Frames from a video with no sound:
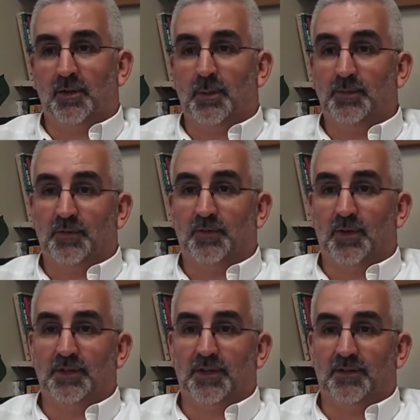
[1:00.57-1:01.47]
go up to a
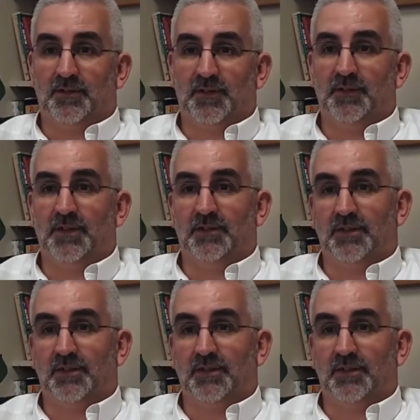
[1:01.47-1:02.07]
14 or 15